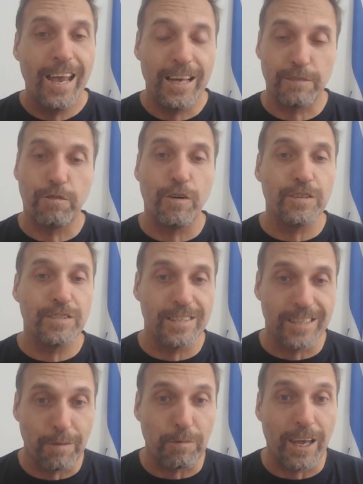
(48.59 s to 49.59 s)
As fast
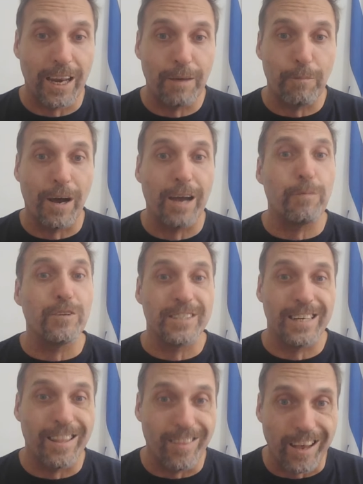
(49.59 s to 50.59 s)
as I'm getting Bibles
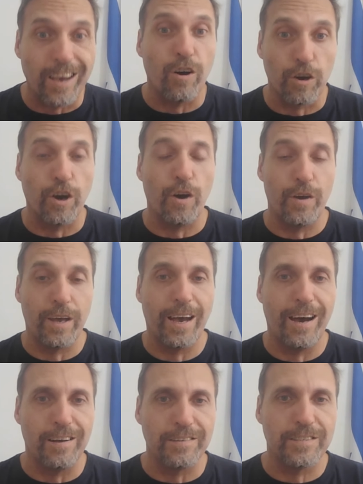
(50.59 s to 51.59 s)
in, they are going
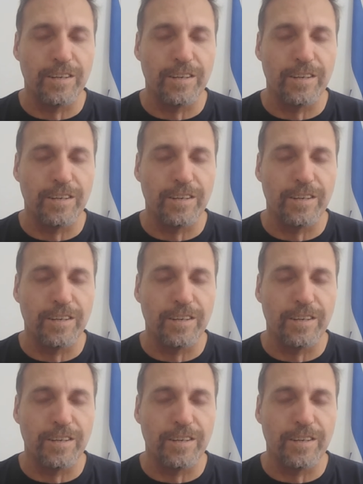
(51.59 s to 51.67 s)
out.